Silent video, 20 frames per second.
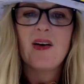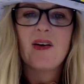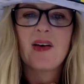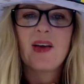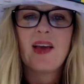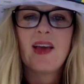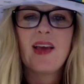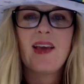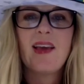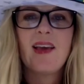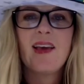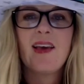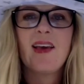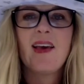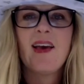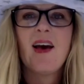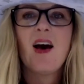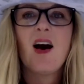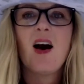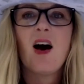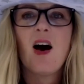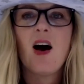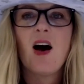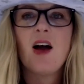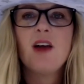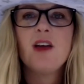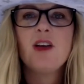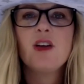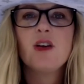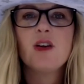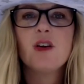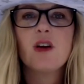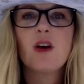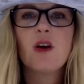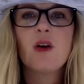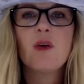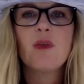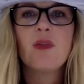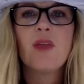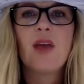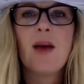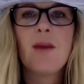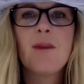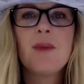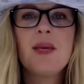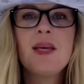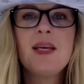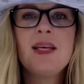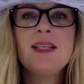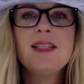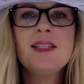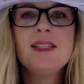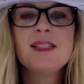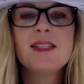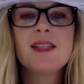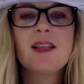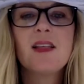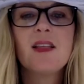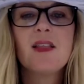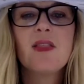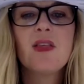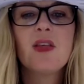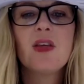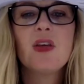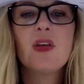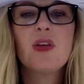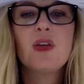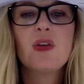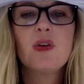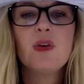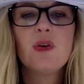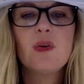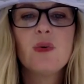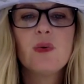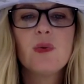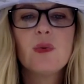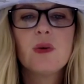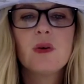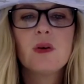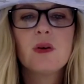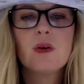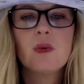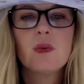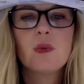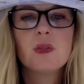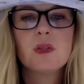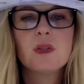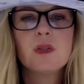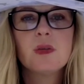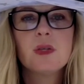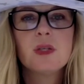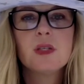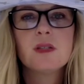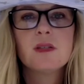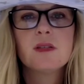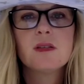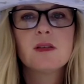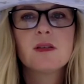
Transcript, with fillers: Okay, on your own. That means that you will do it